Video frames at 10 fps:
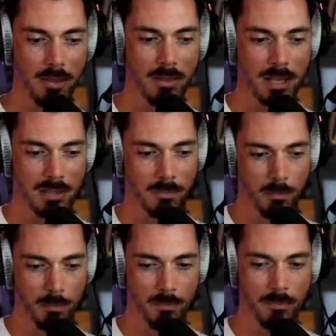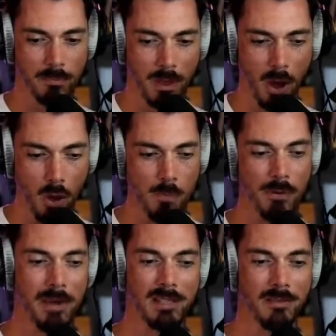this
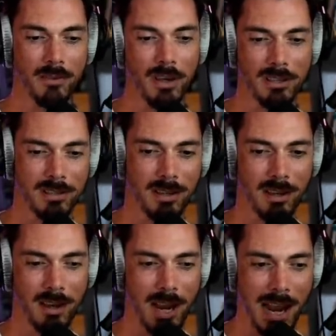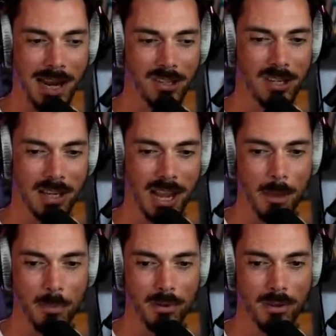open metaverse actually
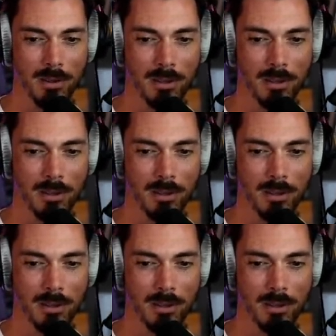happen,